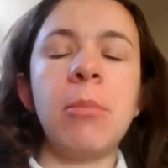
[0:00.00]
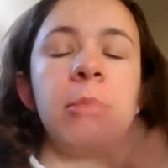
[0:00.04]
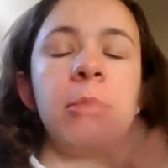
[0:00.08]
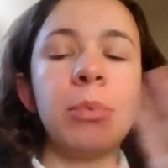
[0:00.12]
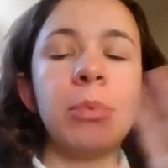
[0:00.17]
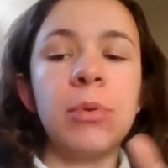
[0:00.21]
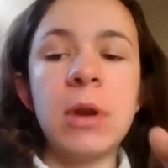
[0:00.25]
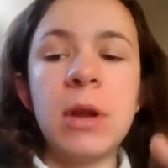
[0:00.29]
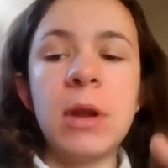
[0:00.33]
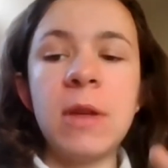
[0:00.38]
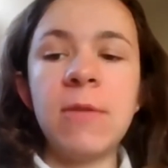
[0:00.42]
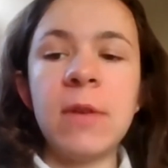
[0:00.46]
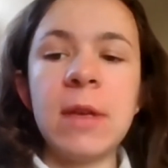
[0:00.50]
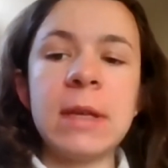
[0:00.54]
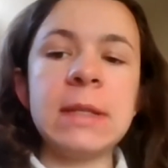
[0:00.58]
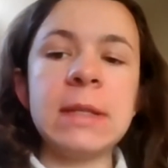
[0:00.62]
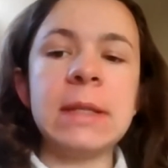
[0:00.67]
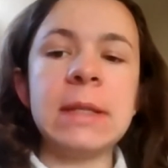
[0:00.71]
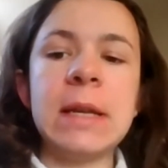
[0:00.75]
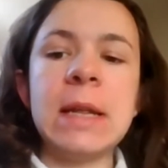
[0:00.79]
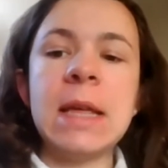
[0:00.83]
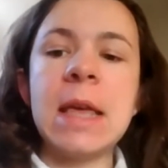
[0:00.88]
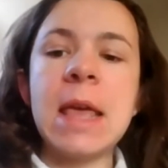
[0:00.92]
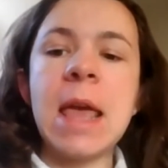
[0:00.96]

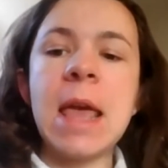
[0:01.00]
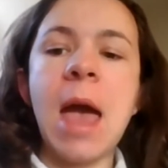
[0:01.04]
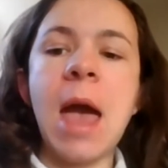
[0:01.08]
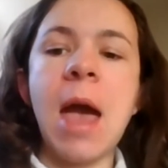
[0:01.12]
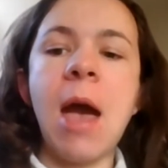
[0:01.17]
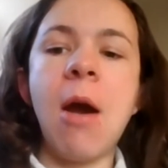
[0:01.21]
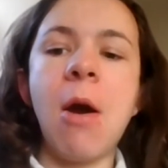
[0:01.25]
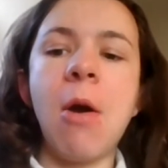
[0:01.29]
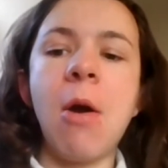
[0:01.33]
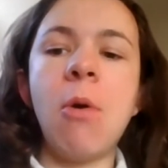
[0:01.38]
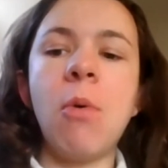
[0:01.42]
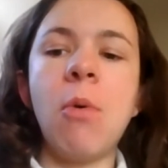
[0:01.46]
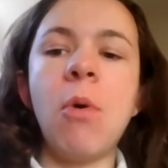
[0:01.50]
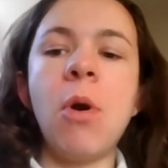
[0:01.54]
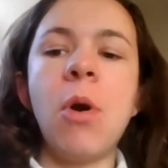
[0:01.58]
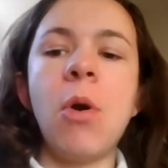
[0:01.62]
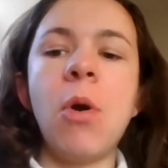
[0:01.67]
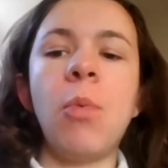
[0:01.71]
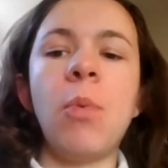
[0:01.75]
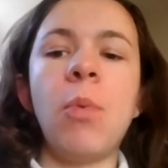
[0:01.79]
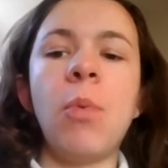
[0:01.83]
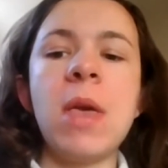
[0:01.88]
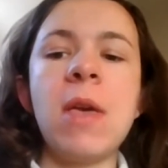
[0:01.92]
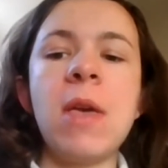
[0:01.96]
previously how
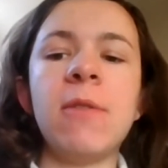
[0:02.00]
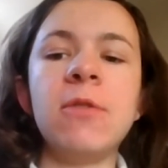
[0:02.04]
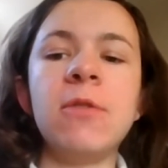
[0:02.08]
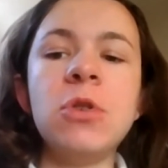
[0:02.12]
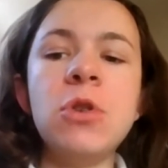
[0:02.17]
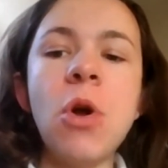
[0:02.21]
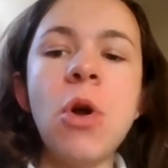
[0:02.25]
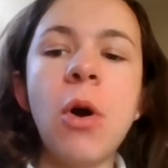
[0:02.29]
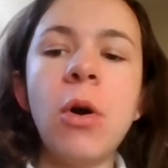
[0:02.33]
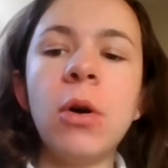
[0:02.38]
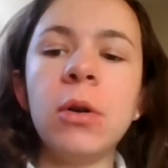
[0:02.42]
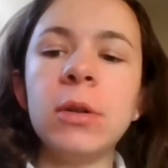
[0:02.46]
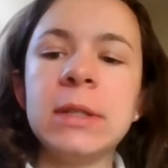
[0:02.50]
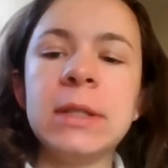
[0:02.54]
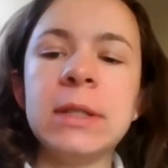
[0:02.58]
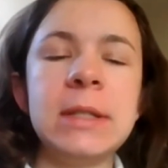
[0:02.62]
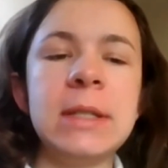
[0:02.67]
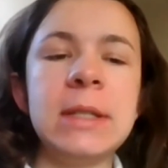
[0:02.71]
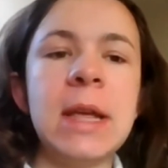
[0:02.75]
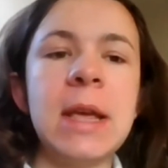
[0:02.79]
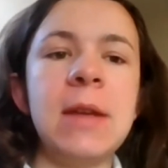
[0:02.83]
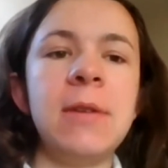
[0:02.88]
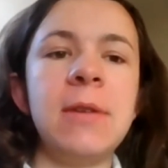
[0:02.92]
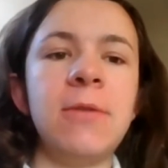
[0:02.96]
we have not
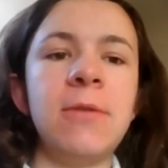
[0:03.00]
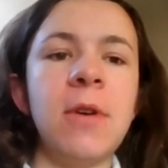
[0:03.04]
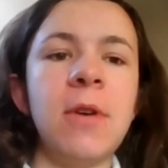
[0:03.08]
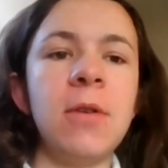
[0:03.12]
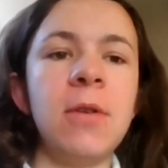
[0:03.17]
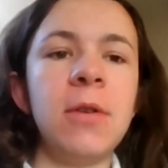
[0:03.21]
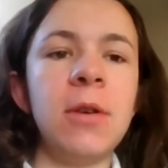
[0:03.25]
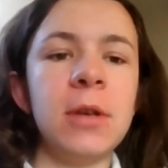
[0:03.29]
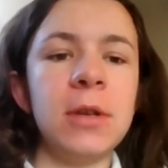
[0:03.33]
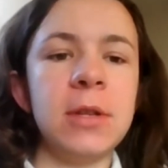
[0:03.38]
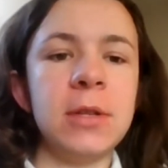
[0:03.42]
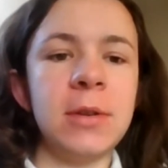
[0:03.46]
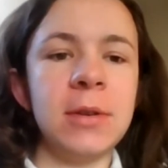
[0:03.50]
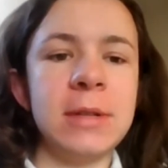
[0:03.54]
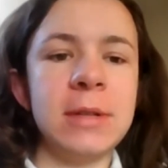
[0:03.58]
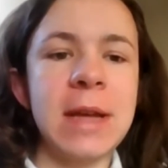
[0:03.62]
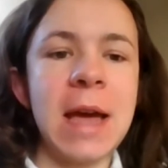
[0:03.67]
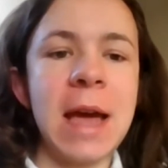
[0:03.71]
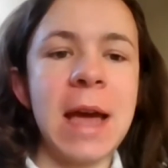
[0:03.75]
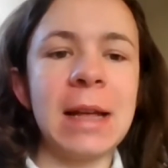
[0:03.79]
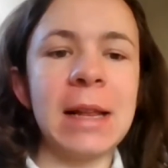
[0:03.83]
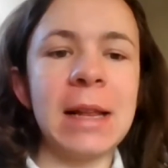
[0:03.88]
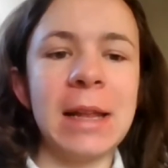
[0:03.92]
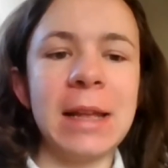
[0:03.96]
stayed focused on
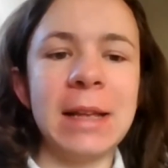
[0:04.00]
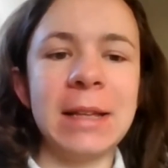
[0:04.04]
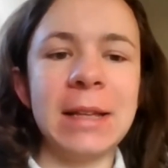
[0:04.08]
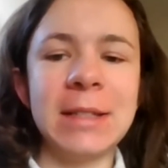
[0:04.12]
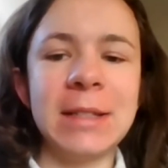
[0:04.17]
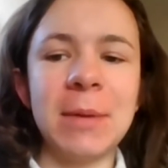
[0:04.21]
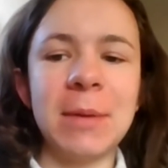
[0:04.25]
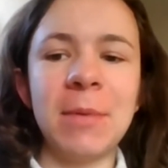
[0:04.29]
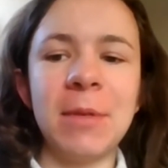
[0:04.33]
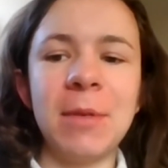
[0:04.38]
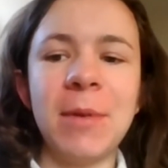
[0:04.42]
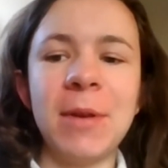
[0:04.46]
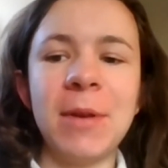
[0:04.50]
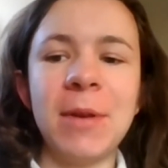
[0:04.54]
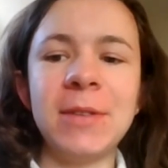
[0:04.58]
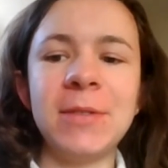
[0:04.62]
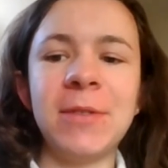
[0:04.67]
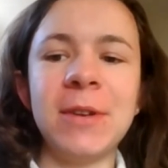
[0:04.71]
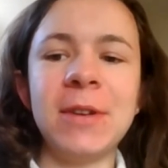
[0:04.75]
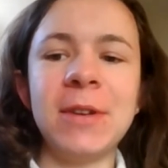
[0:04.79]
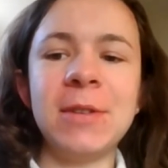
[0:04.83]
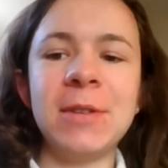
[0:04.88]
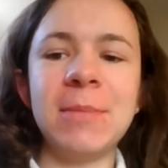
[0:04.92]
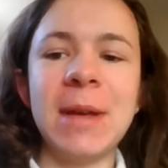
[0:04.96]
tackling some of the
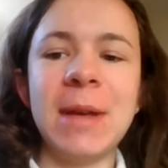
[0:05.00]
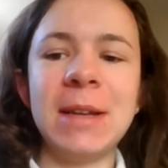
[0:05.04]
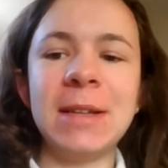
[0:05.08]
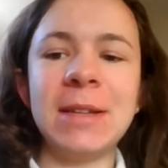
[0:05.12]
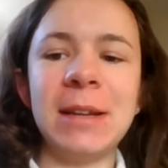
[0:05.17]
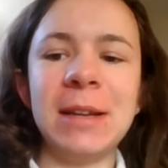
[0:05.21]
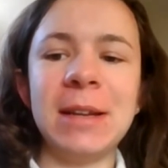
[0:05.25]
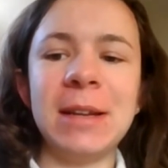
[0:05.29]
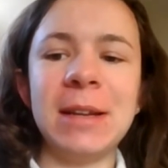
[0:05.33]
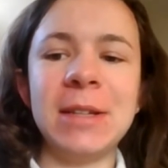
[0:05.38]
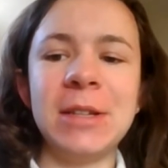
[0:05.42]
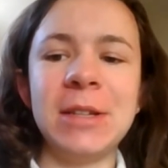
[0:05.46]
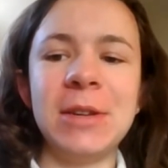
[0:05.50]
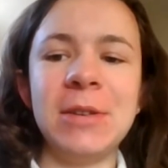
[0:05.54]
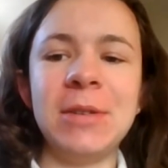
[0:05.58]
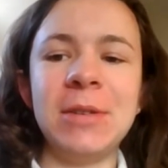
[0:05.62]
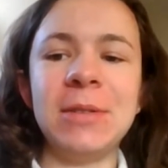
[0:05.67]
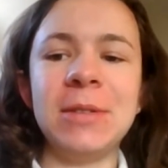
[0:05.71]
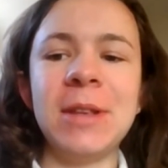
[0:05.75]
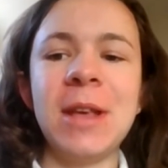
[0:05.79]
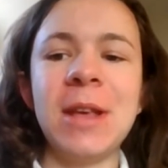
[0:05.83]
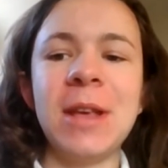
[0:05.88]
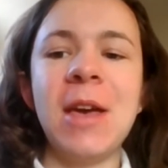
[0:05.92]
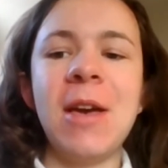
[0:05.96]
most fundamental
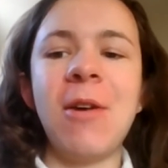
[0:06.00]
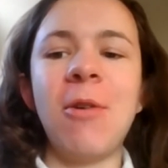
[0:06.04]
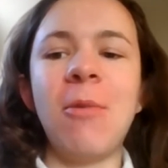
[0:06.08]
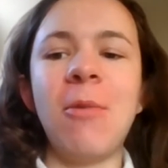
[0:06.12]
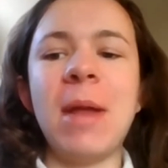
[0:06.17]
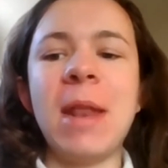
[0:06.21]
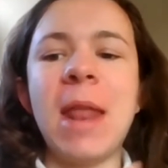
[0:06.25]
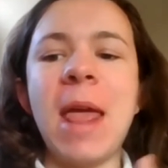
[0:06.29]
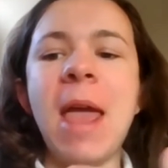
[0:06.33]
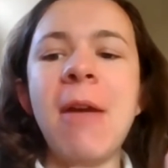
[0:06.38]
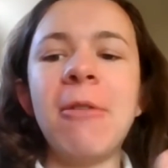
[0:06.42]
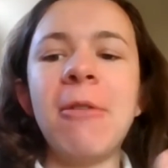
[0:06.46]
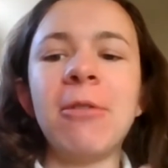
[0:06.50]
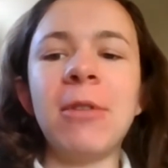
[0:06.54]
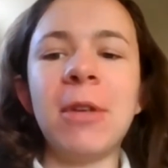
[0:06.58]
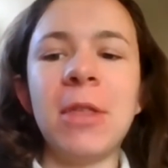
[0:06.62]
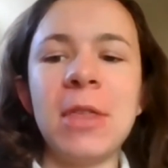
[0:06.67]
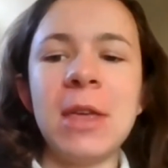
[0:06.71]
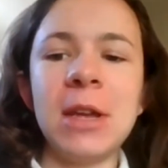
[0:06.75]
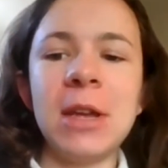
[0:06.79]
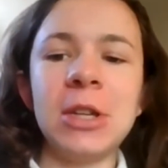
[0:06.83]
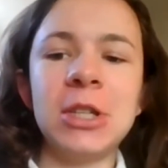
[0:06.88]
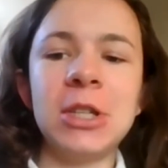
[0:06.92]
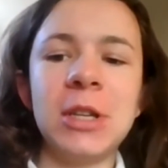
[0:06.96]
issues when
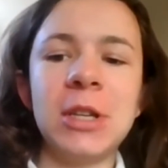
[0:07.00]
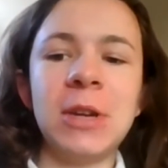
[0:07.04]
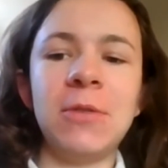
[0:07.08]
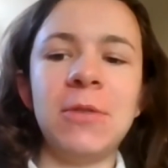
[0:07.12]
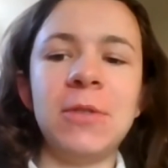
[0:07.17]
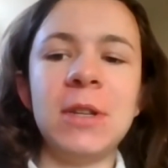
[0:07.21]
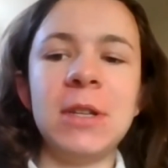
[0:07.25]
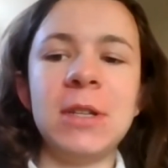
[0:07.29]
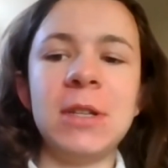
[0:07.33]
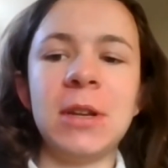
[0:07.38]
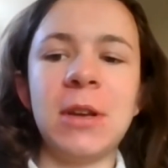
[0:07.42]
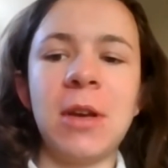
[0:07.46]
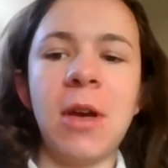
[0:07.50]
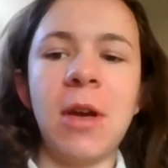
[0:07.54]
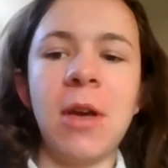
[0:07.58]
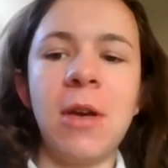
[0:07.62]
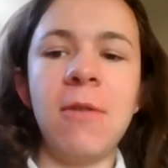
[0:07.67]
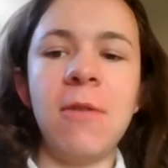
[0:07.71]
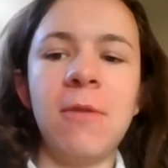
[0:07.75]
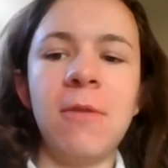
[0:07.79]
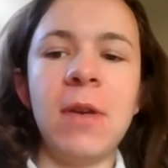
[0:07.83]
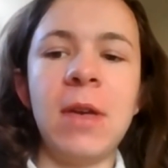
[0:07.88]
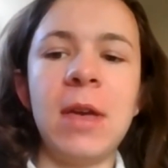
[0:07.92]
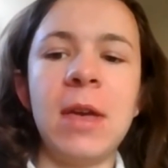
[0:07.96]
everything shifted to
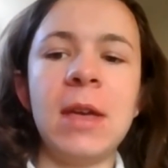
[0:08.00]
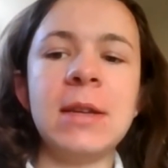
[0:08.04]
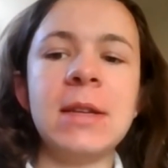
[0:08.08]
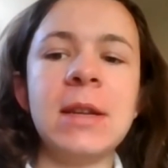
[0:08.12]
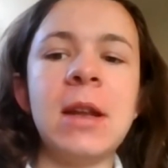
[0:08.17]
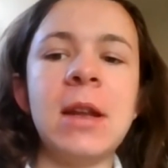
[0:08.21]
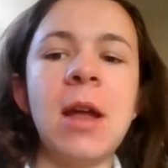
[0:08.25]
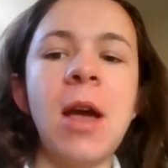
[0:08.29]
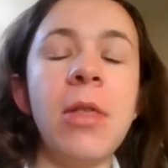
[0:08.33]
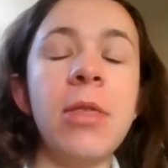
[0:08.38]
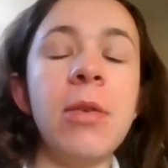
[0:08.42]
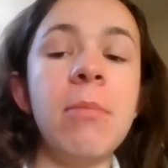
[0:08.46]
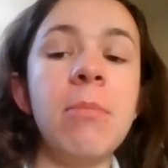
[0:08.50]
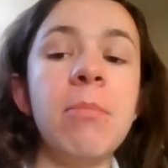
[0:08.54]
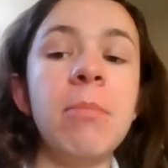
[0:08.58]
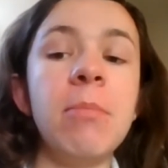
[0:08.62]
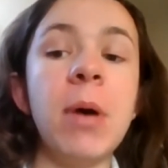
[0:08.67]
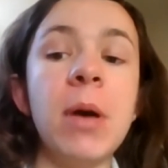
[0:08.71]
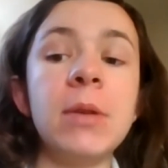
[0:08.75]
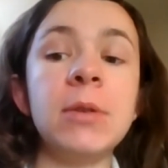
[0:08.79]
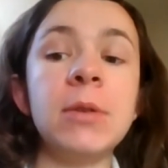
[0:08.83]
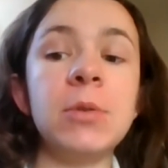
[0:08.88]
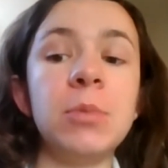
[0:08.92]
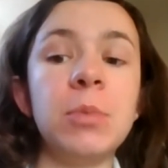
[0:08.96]
COVID and other
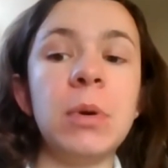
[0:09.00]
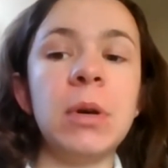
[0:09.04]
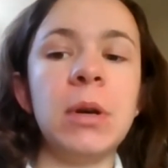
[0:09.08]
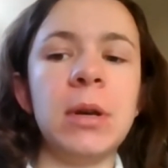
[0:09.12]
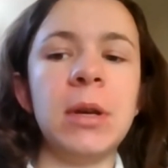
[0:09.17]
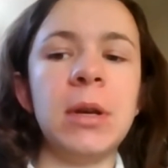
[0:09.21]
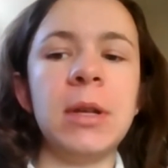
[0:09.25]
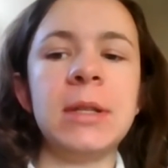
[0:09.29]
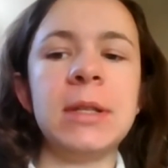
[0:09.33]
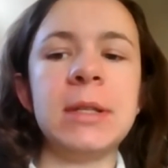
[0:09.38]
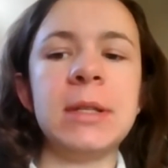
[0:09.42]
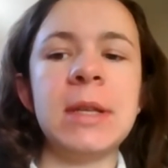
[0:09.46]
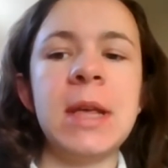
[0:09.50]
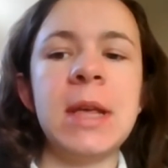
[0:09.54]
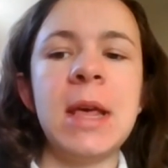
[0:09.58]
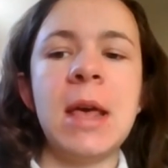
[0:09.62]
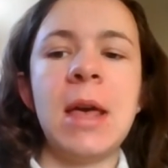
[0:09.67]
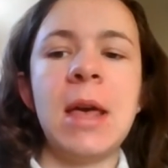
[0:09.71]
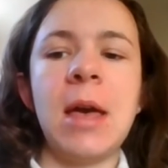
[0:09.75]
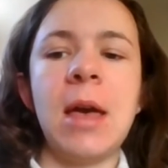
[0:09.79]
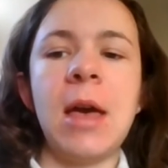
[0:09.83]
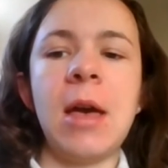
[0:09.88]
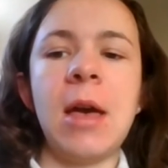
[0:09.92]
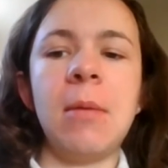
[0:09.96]
buzzwords
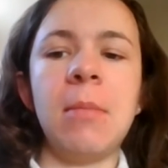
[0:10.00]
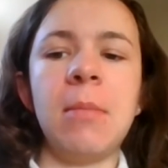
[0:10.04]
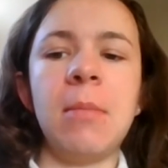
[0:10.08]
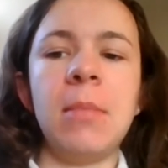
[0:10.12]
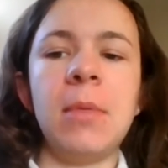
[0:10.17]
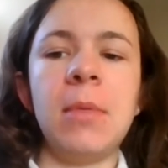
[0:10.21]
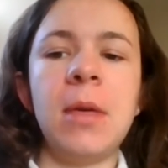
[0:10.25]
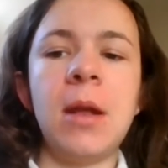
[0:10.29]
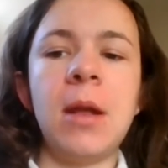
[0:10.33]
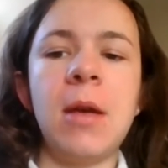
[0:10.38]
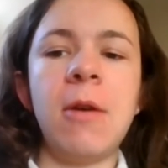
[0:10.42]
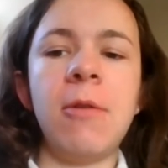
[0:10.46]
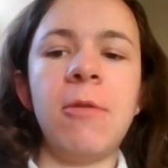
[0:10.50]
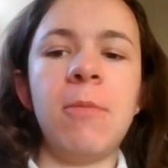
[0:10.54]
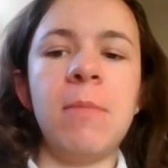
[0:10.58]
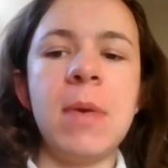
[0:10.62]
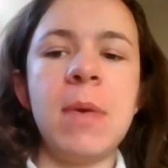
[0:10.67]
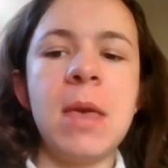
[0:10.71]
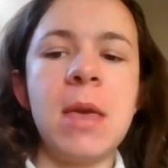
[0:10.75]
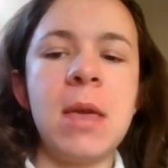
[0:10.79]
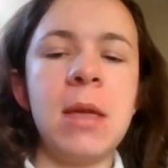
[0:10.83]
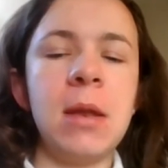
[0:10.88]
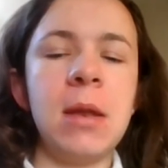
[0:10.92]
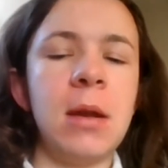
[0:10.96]
that have
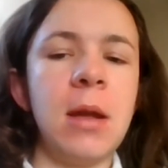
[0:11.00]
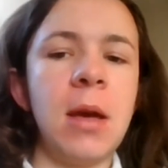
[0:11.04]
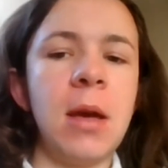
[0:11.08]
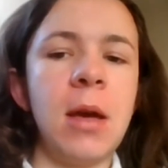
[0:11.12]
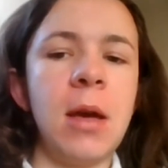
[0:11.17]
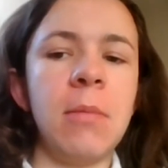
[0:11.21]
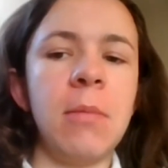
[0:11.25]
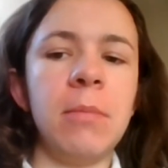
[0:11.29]
been